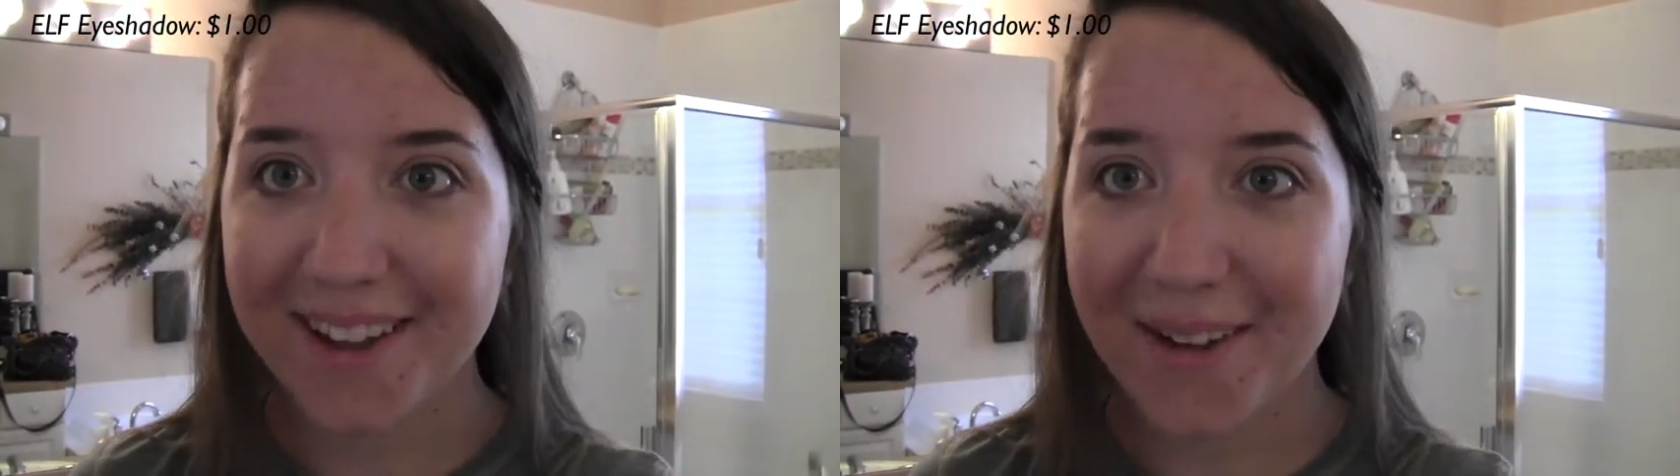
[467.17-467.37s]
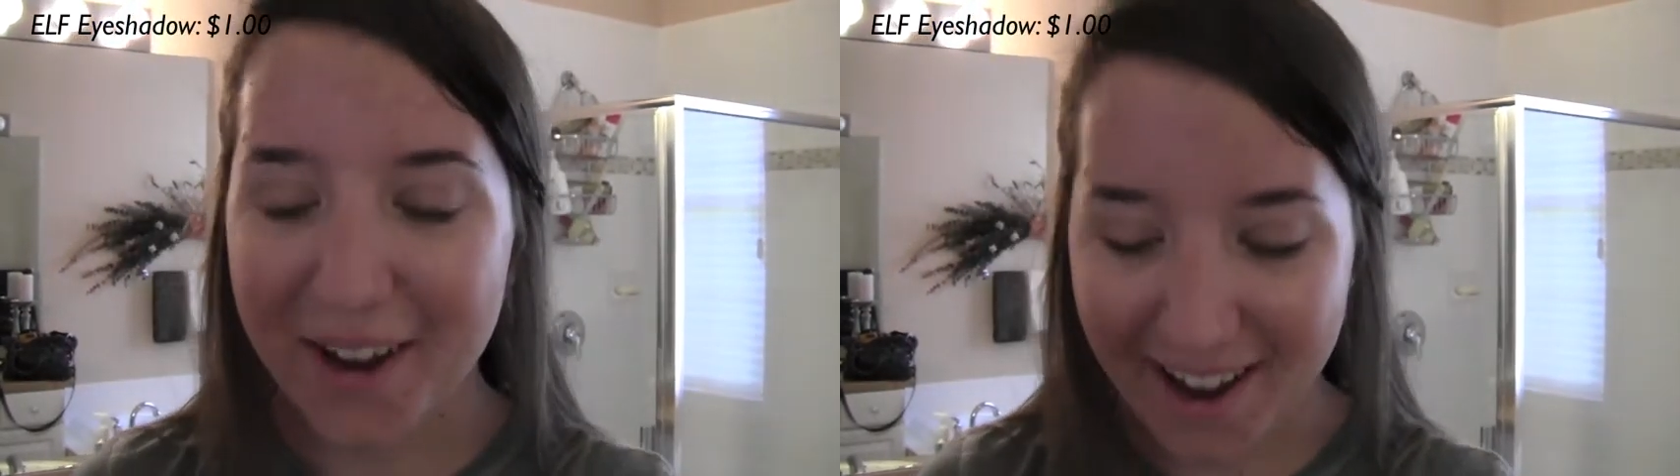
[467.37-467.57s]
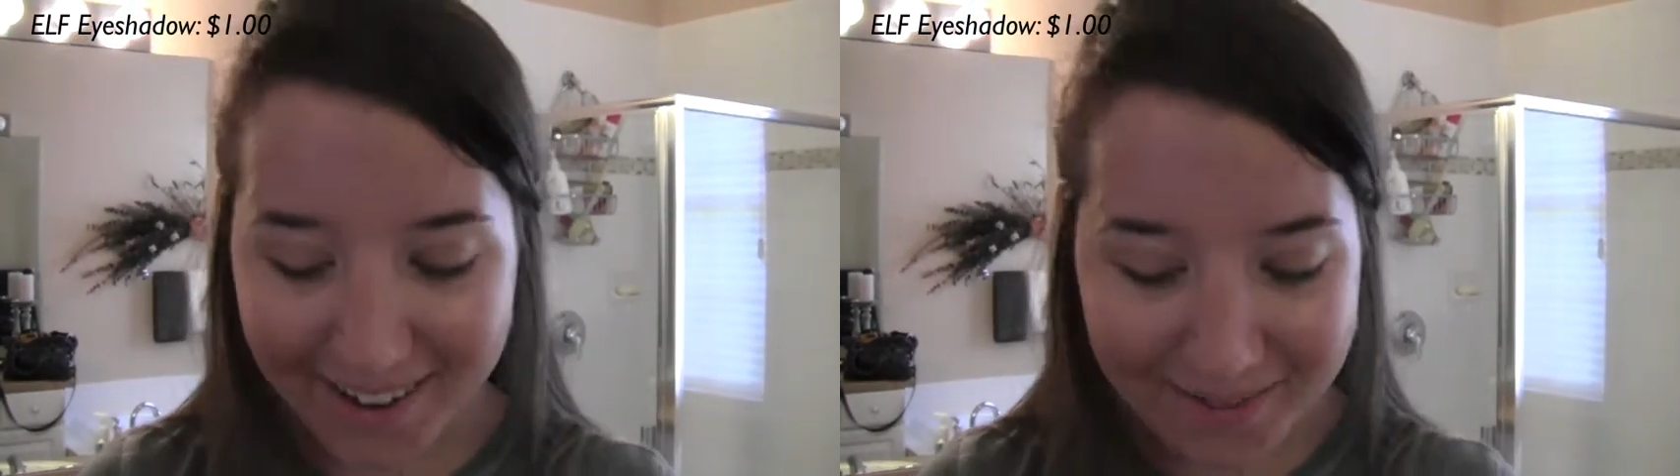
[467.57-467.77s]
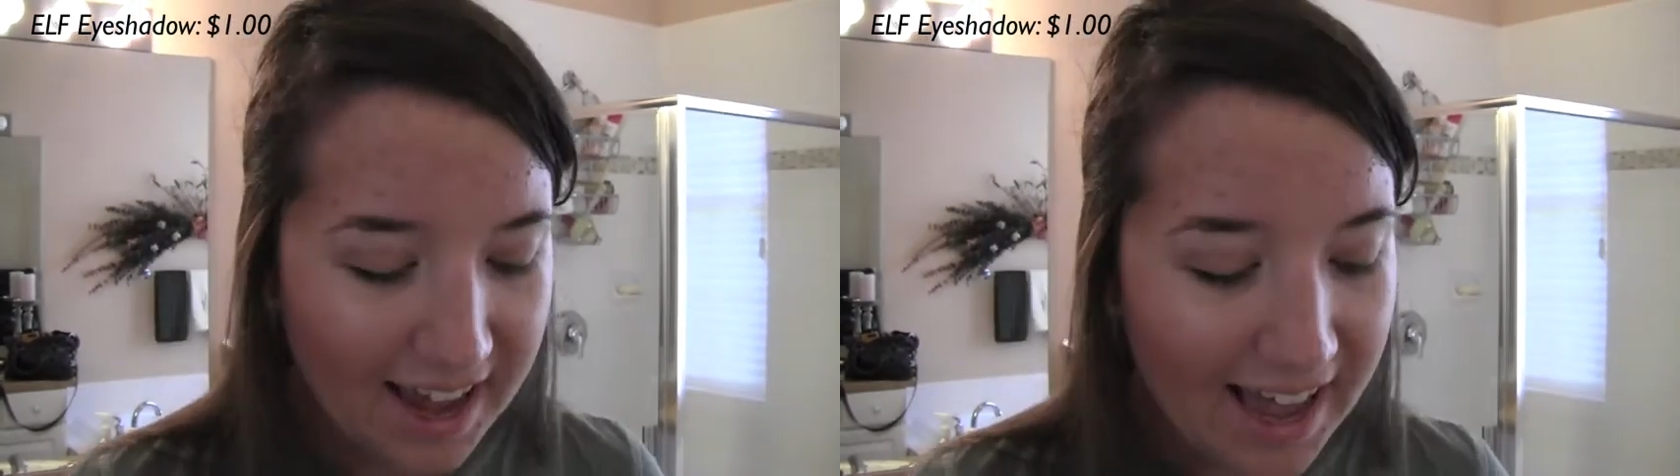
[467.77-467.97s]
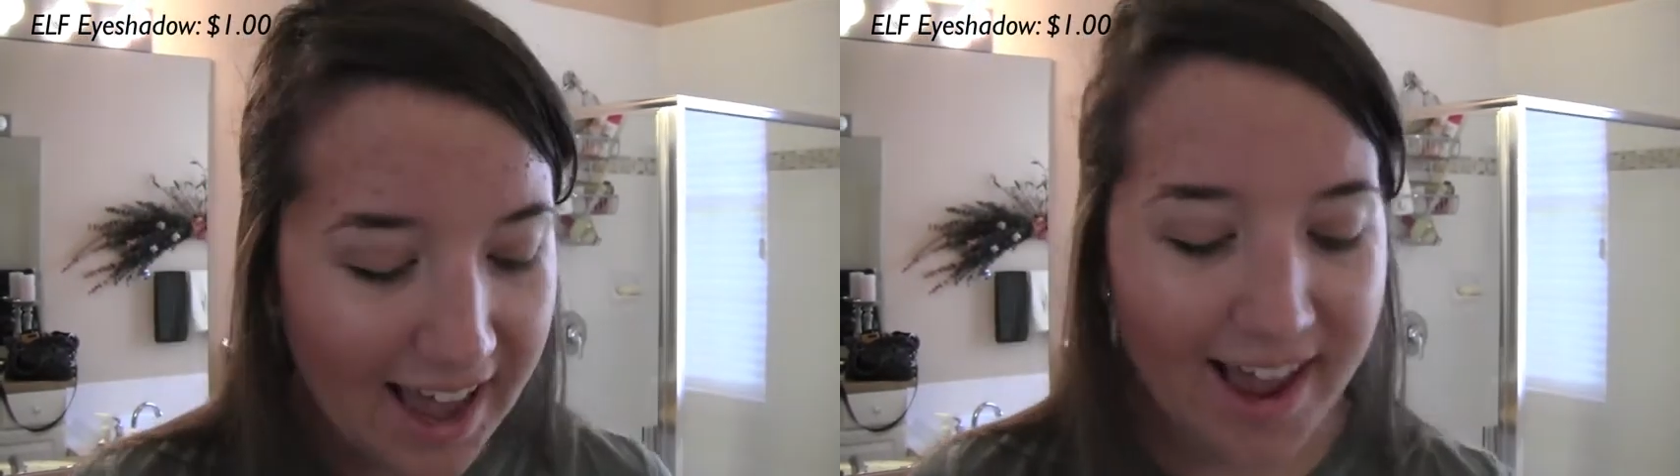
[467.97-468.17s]
Okay,
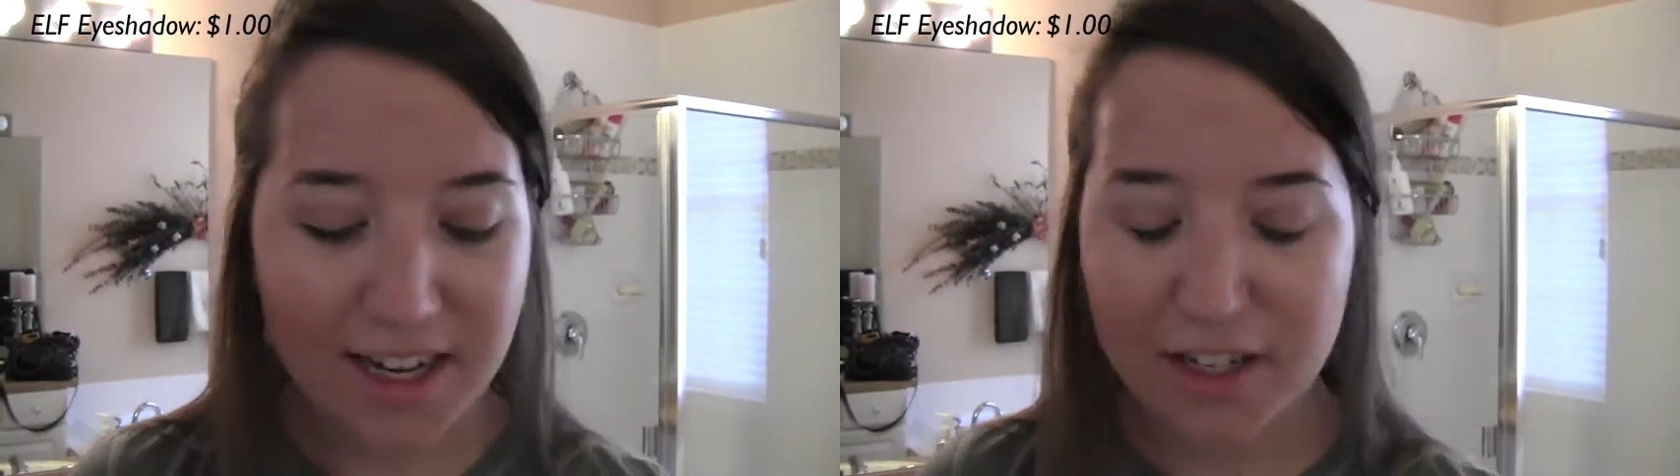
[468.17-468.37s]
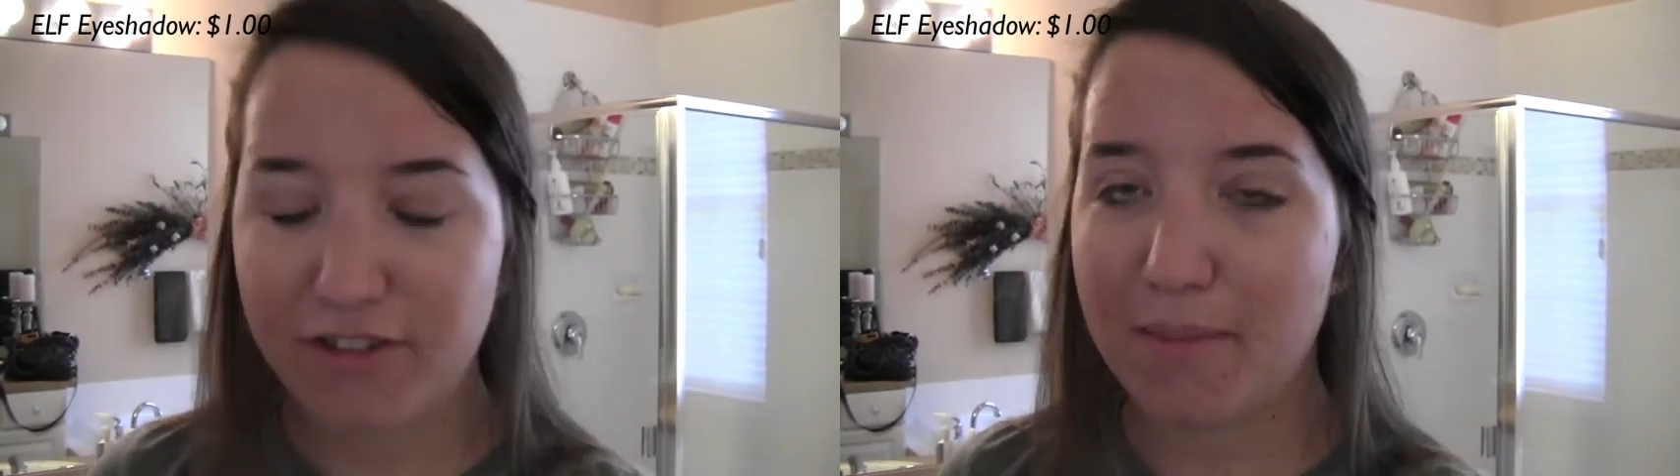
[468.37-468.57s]
and for